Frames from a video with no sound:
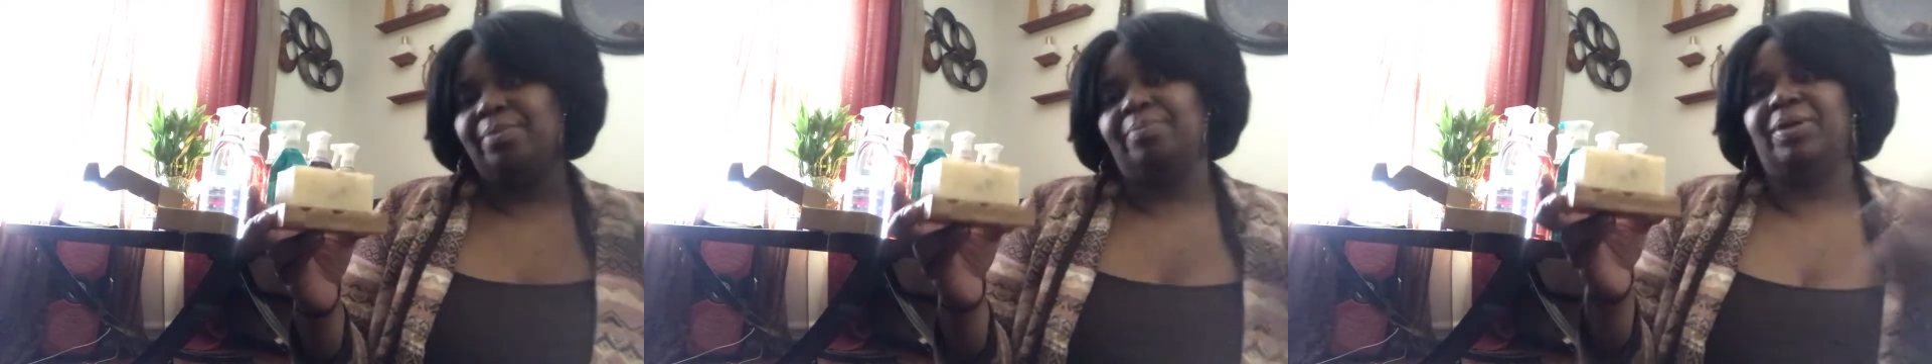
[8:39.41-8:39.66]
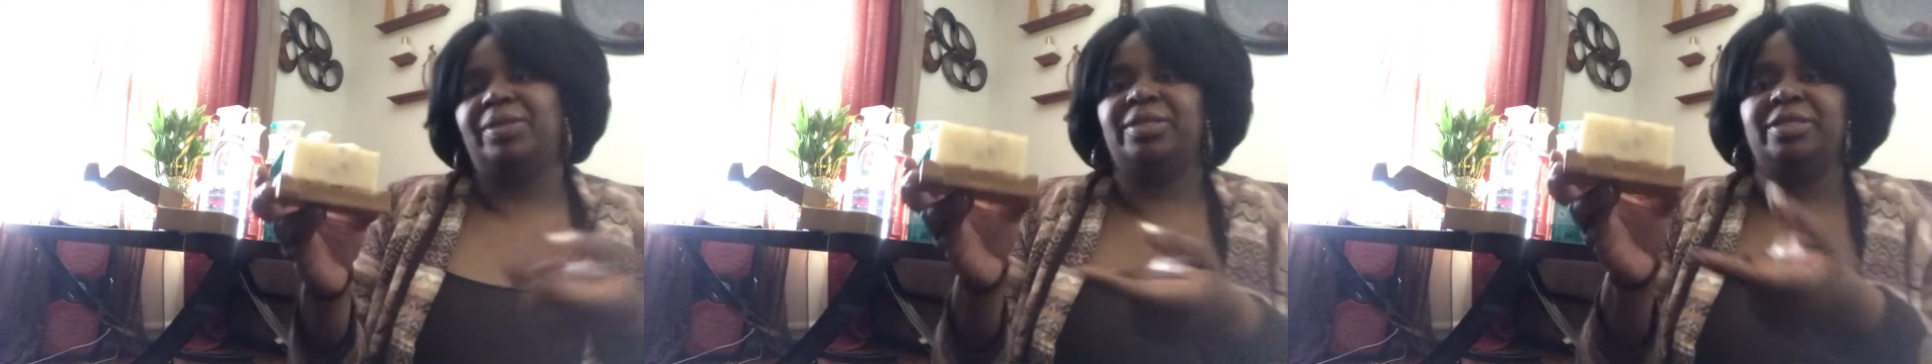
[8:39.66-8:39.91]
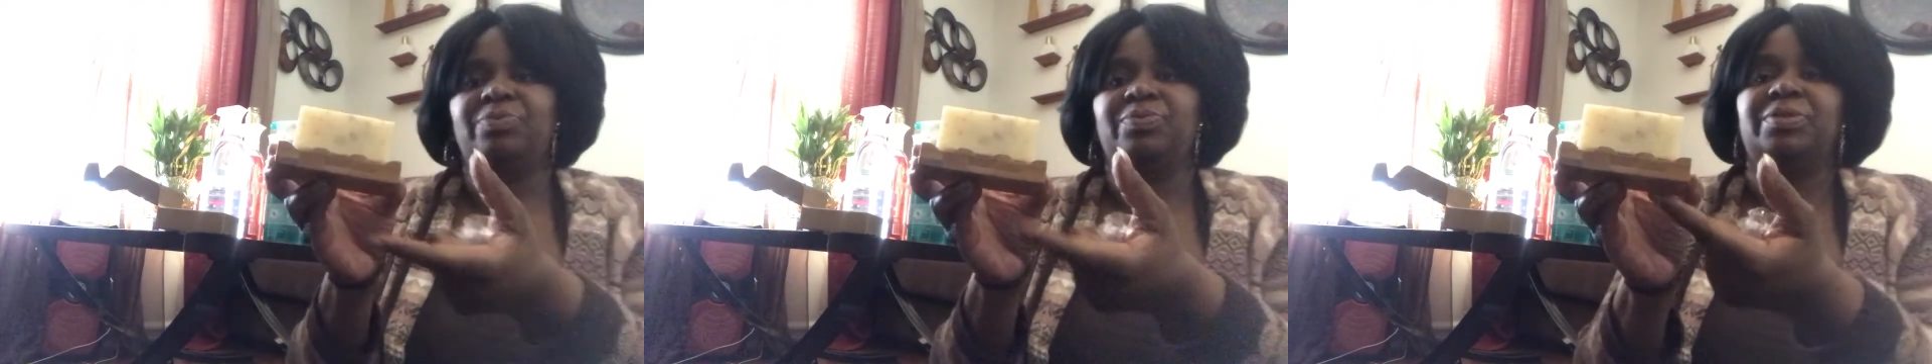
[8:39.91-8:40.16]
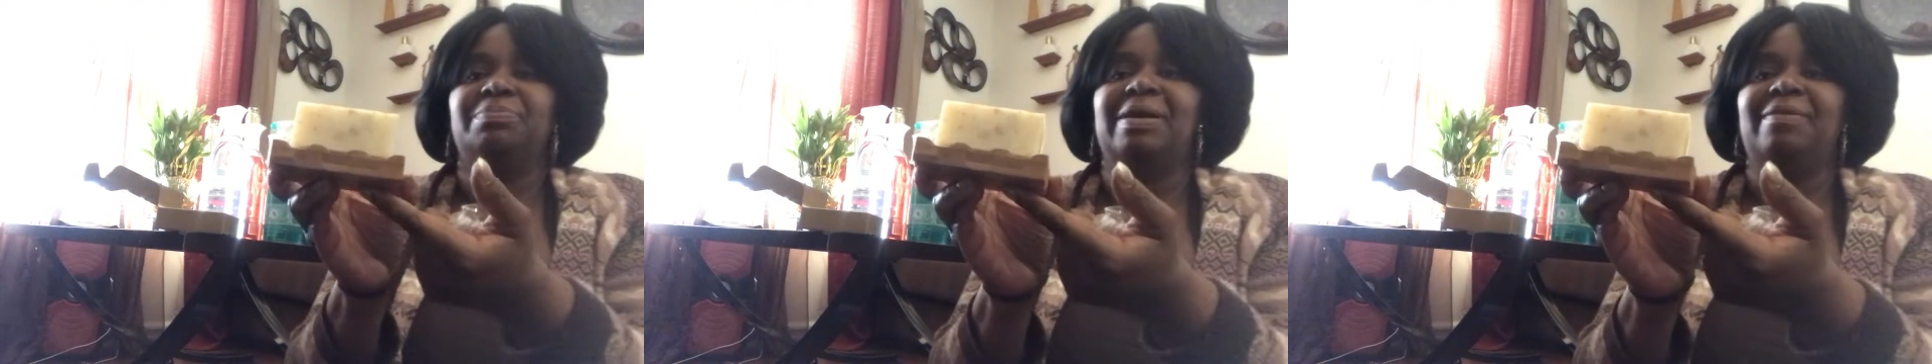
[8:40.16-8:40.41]
But this
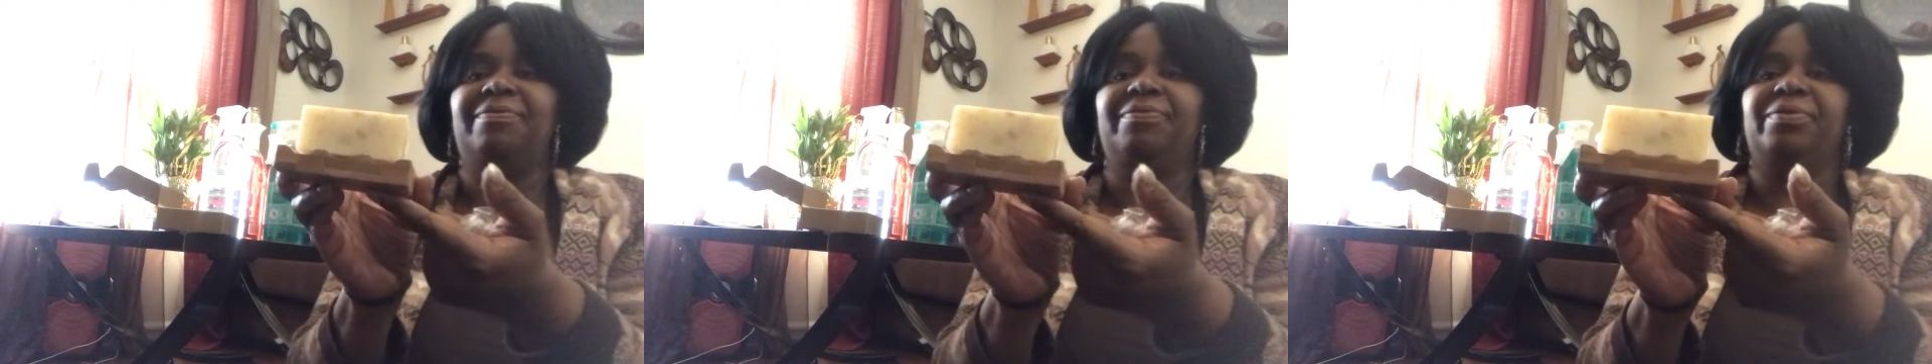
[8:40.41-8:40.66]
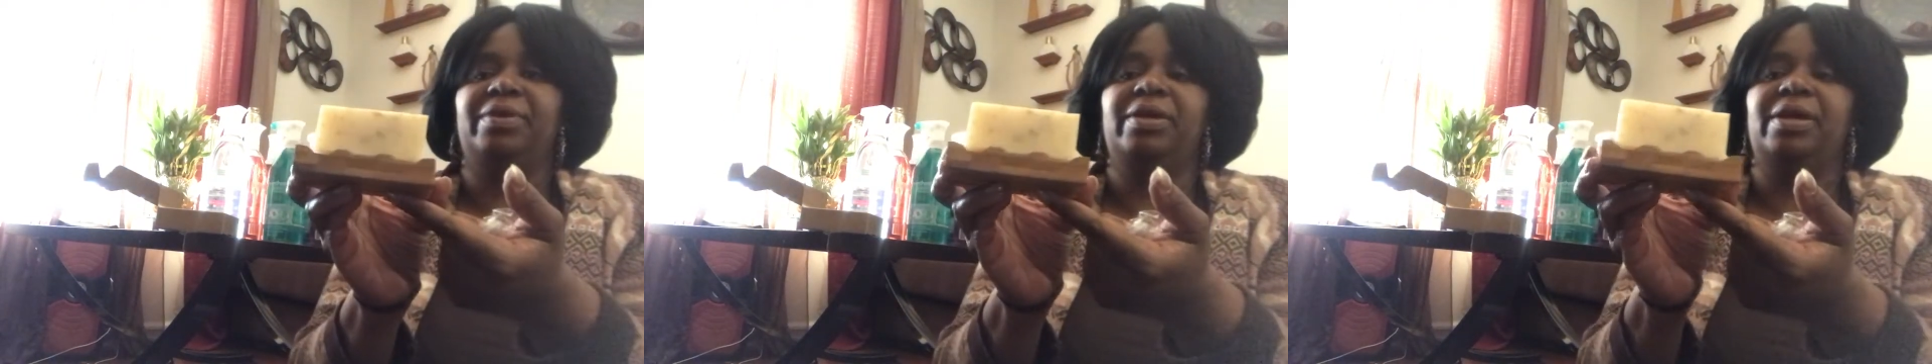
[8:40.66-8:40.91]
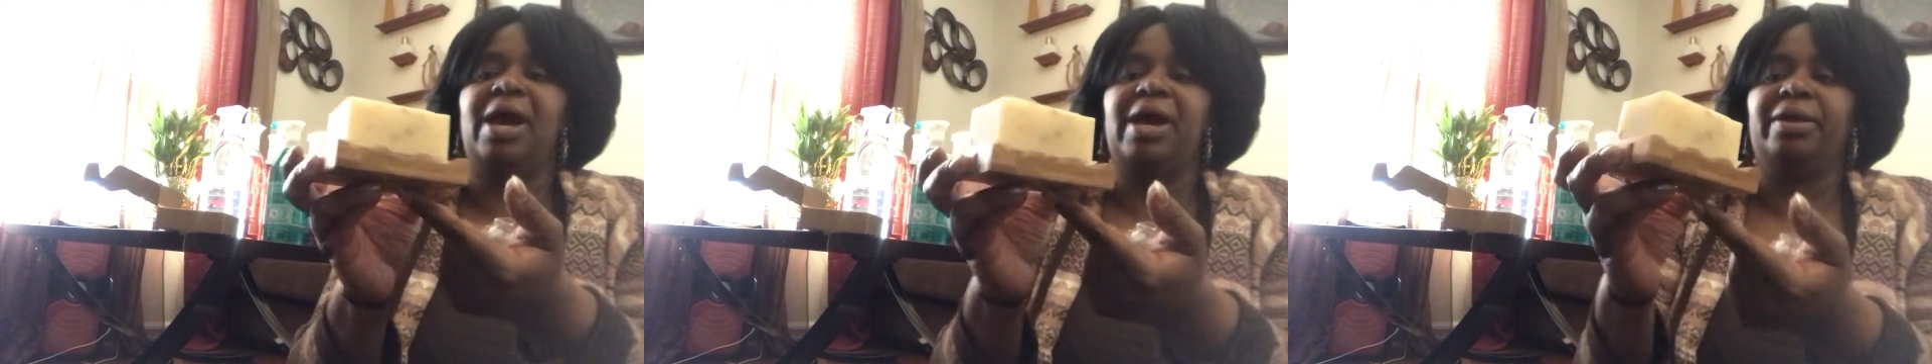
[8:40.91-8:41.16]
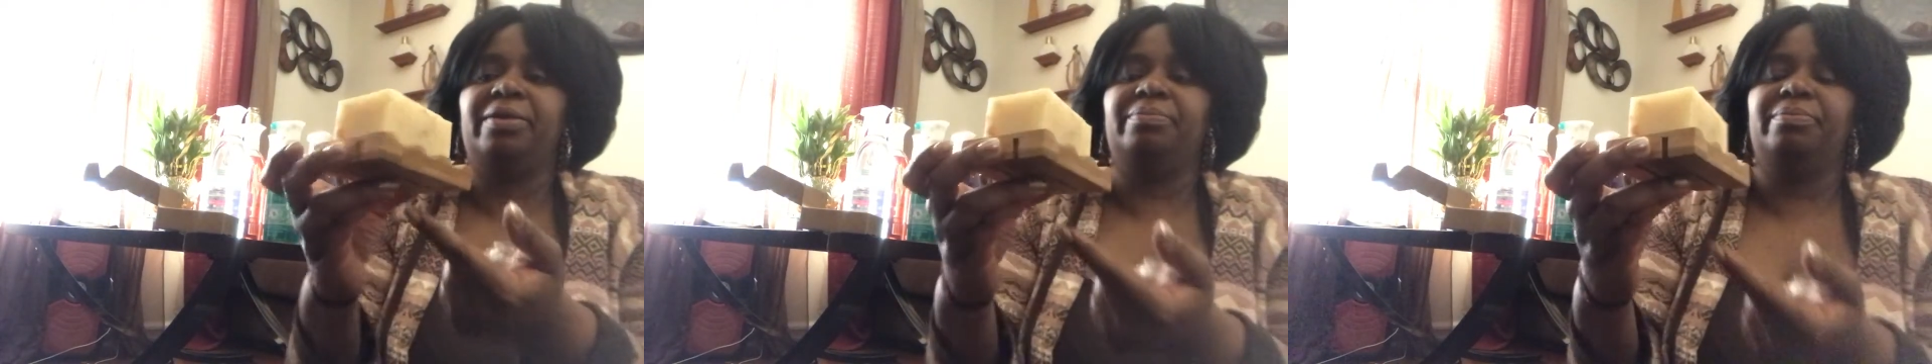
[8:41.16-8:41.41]
was my free
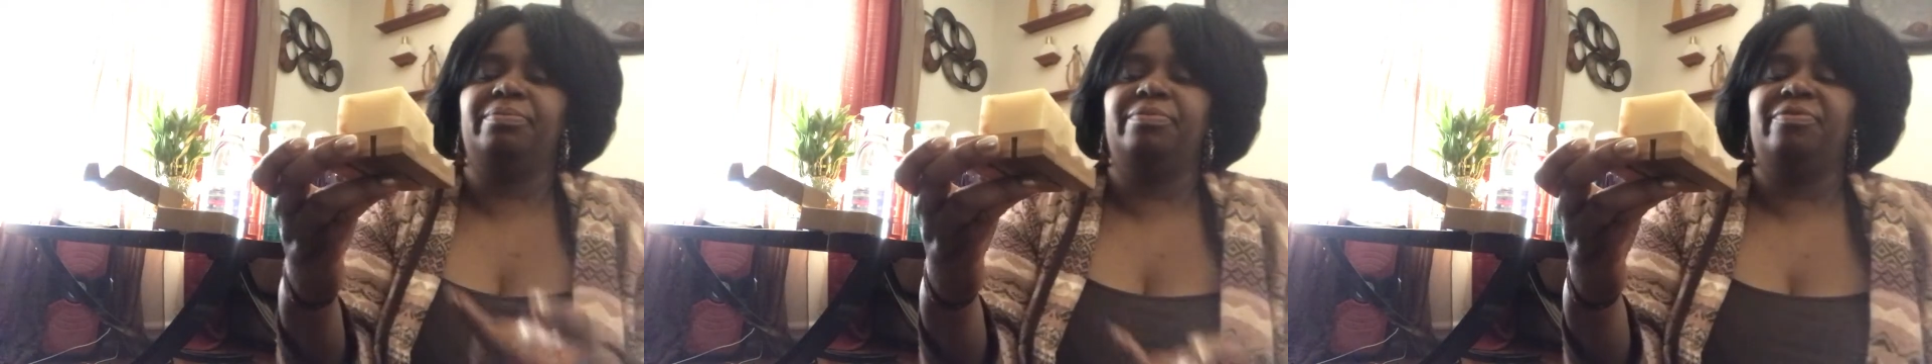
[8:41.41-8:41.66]
item